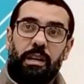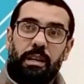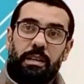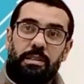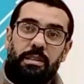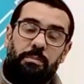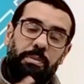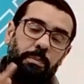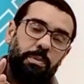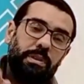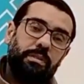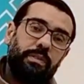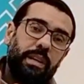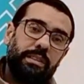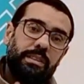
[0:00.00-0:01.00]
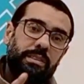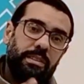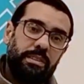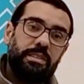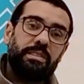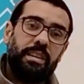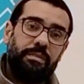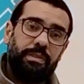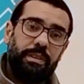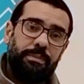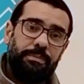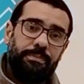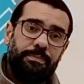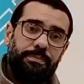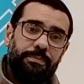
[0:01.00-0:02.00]
Some people divide it into seven.
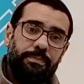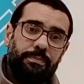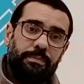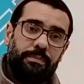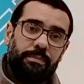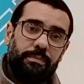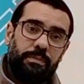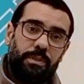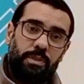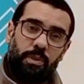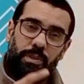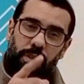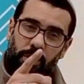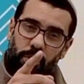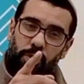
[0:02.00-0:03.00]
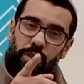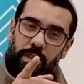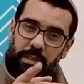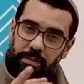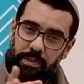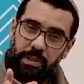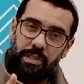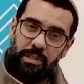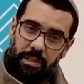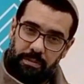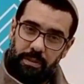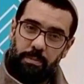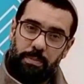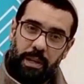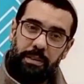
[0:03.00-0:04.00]
So the usual divisions, if
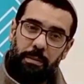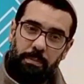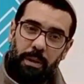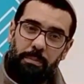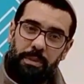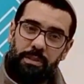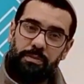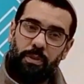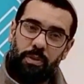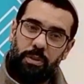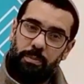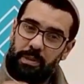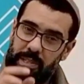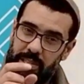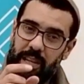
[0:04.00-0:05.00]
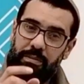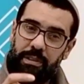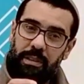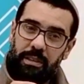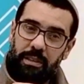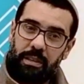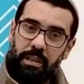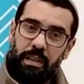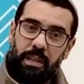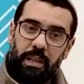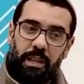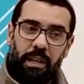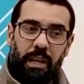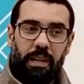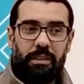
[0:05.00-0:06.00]
you buy the published volume, it's seven.
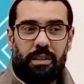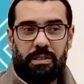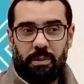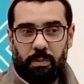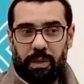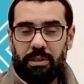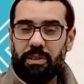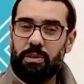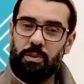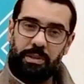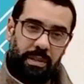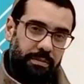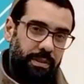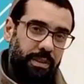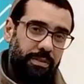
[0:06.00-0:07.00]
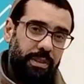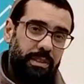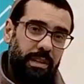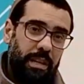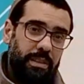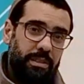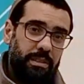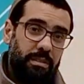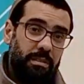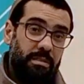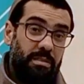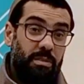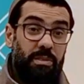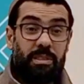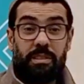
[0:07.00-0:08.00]
And there's a way to do it every 3 days.
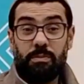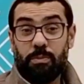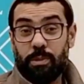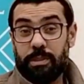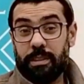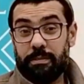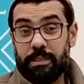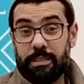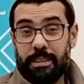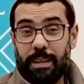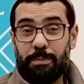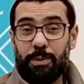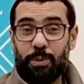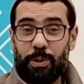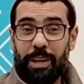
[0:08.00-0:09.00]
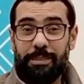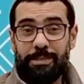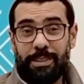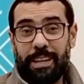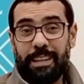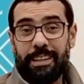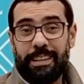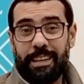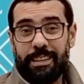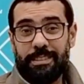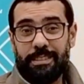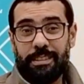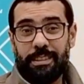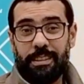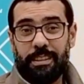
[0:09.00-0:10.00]
So it's whatever time you have to allocate.